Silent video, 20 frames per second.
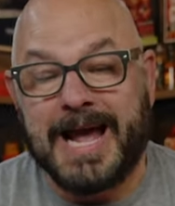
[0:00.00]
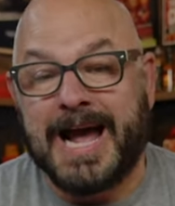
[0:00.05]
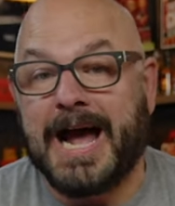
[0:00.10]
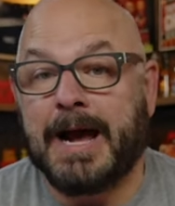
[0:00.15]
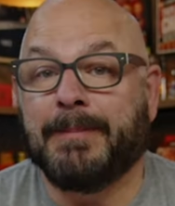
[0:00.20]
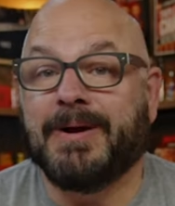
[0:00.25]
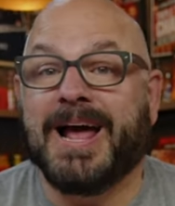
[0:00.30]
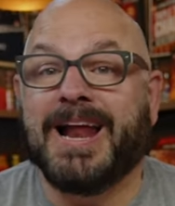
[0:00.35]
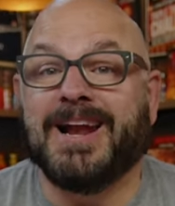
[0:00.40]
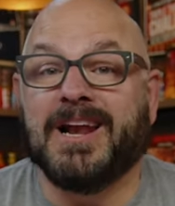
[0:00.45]
I
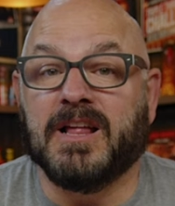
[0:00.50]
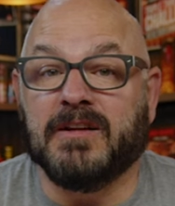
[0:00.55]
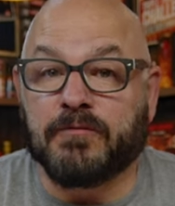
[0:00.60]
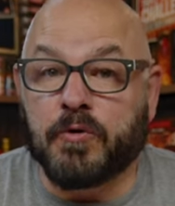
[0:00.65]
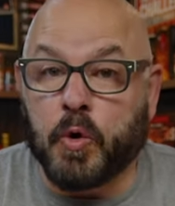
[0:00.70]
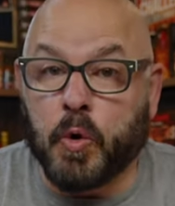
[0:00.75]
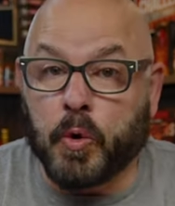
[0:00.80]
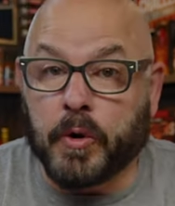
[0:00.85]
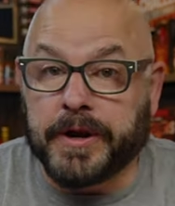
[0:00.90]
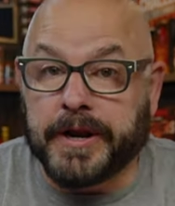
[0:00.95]
mean, I love
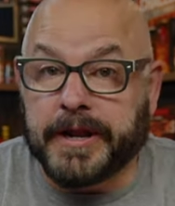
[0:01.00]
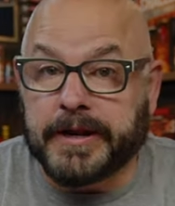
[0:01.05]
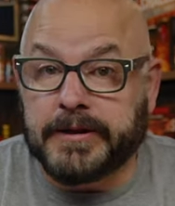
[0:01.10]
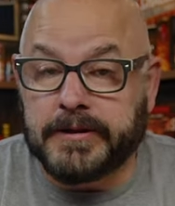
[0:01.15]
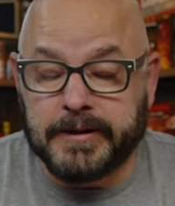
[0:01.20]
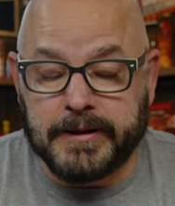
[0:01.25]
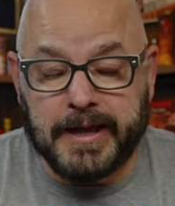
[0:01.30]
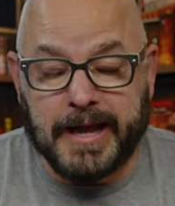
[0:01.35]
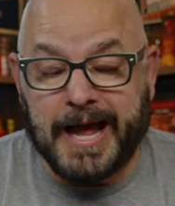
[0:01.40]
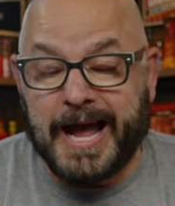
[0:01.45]
coconut.
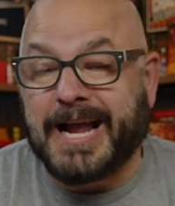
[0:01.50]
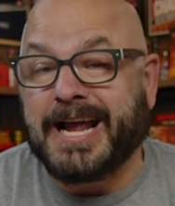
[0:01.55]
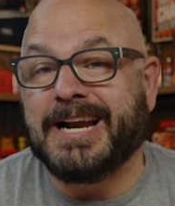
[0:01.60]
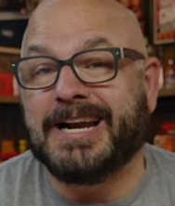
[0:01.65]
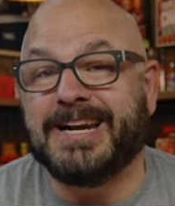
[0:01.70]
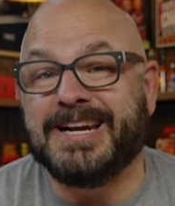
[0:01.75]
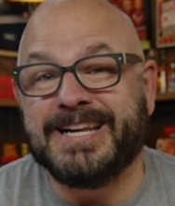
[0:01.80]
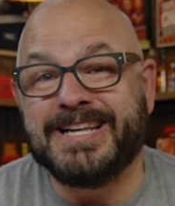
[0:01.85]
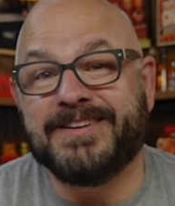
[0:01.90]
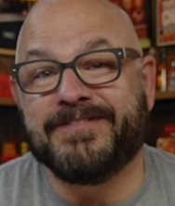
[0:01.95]
I
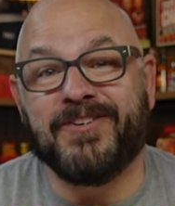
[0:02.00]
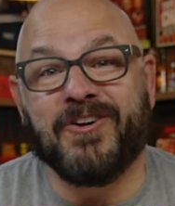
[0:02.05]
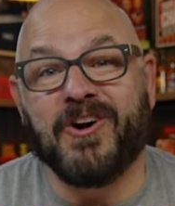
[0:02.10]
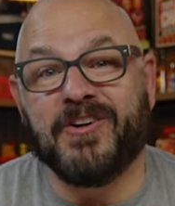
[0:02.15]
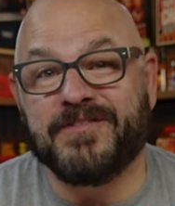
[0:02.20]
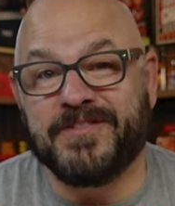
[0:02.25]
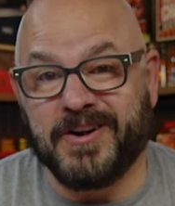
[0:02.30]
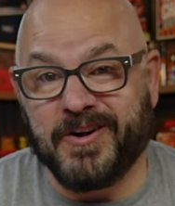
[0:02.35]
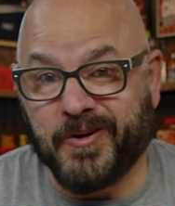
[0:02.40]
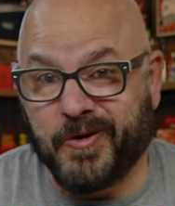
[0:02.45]
can live
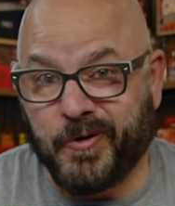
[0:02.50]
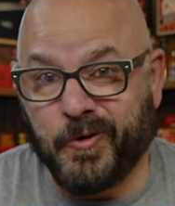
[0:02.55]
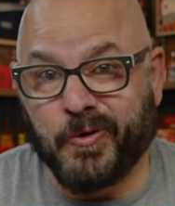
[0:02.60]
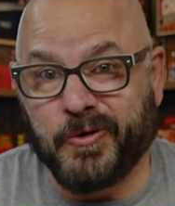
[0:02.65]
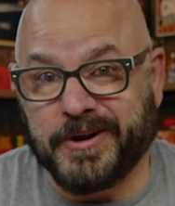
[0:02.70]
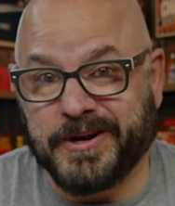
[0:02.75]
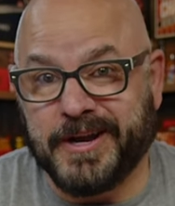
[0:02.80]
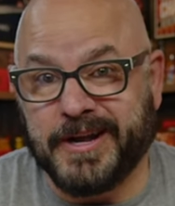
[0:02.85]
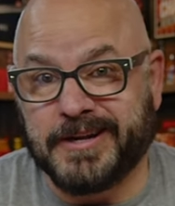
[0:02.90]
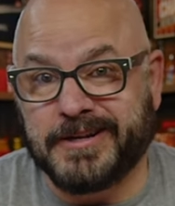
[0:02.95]
off on
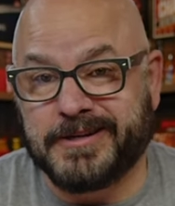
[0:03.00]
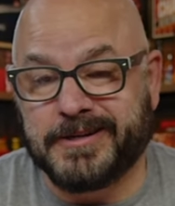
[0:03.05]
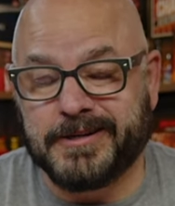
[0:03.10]
coconut.